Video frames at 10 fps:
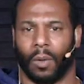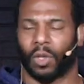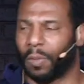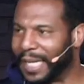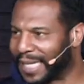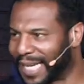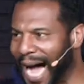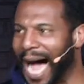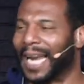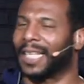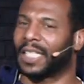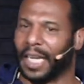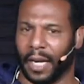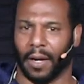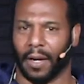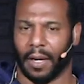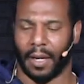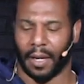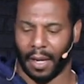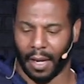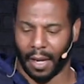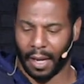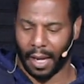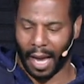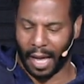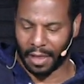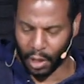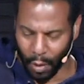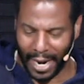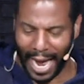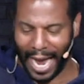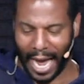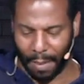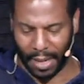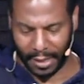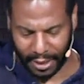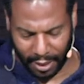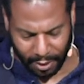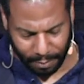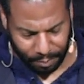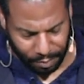which means God is here. The great I am is here.